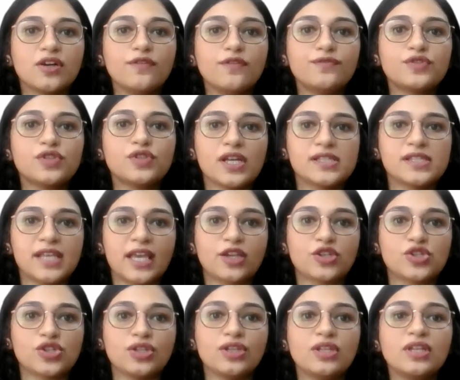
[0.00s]
nerve
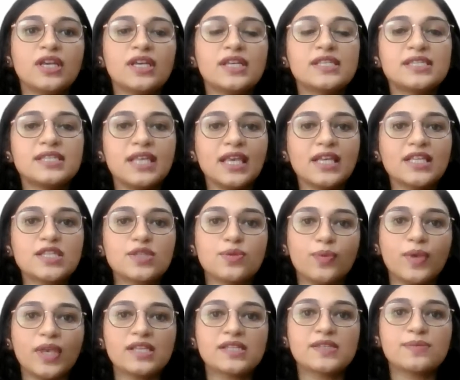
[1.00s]
transection 6
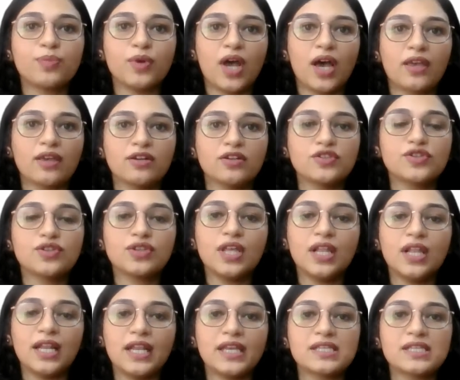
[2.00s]
weeks prior to
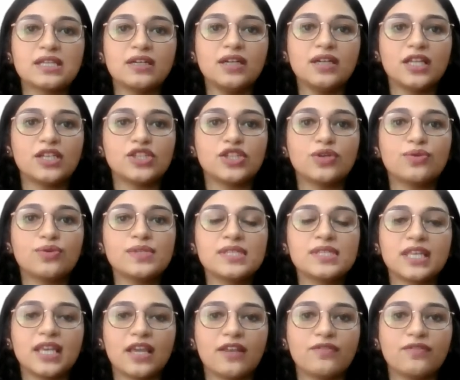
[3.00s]
the laser-induced
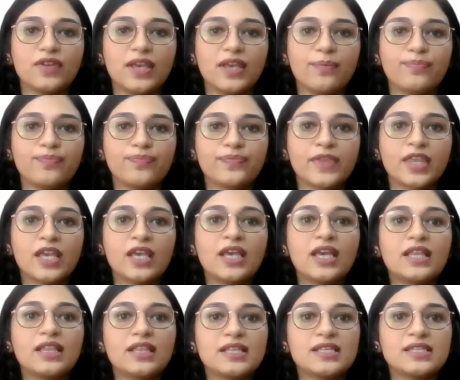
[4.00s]
CNV.
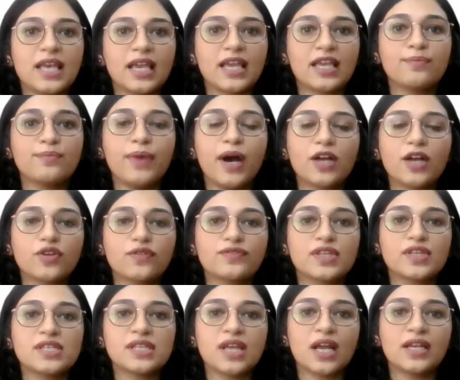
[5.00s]
In the second part of
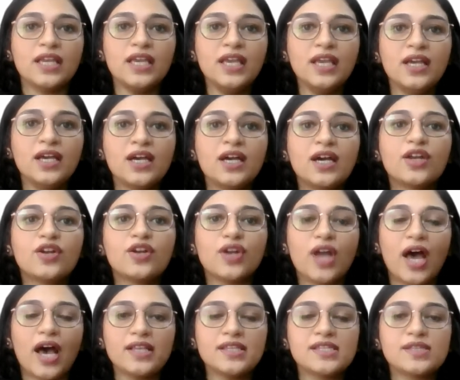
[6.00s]
the study,
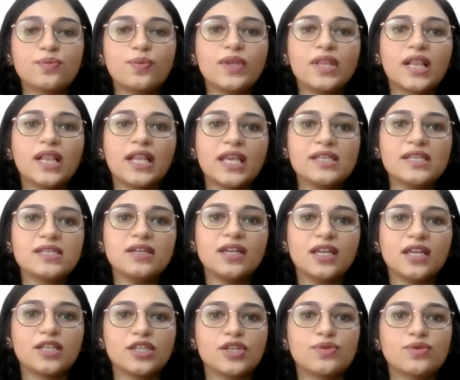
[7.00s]
rats with
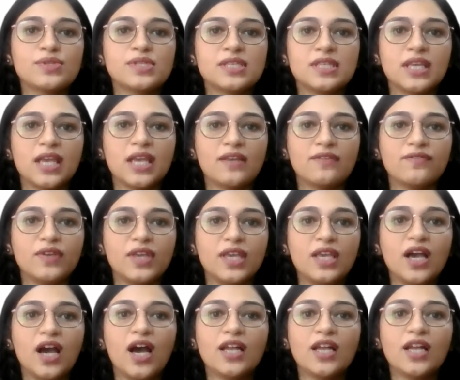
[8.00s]
laser-induced
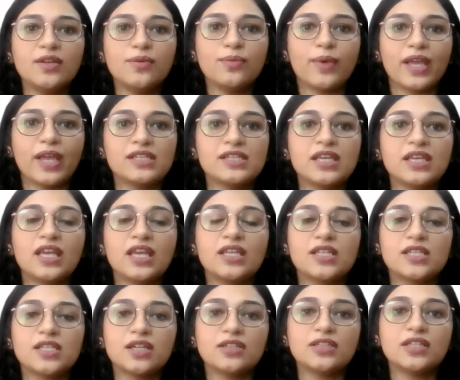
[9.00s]
CNV underwent
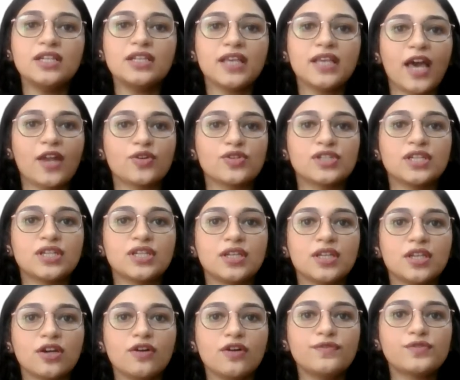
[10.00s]
internal carotid
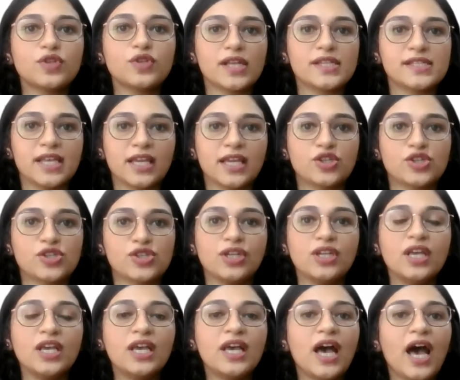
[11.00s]
nerve
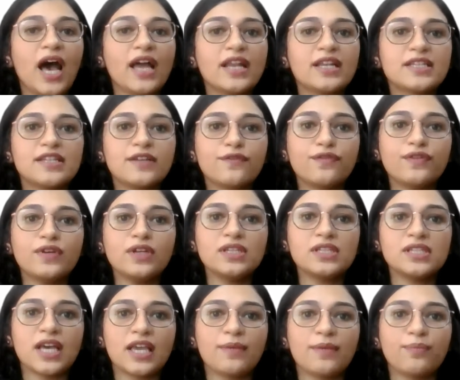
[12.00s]
transection at
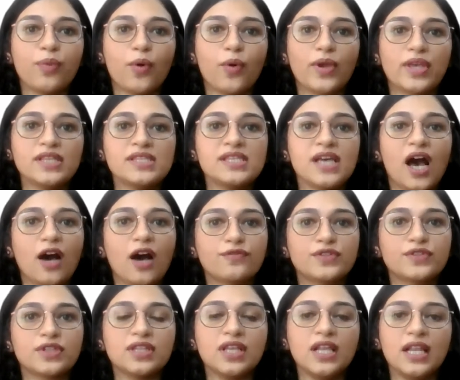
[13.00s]
different time points
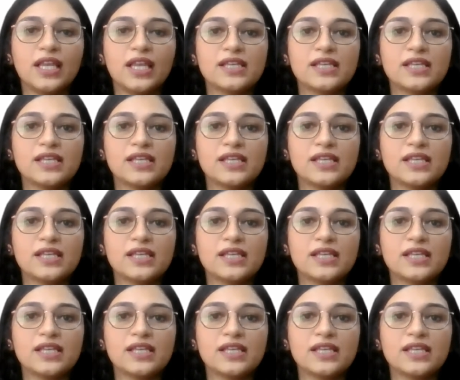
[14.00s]
after the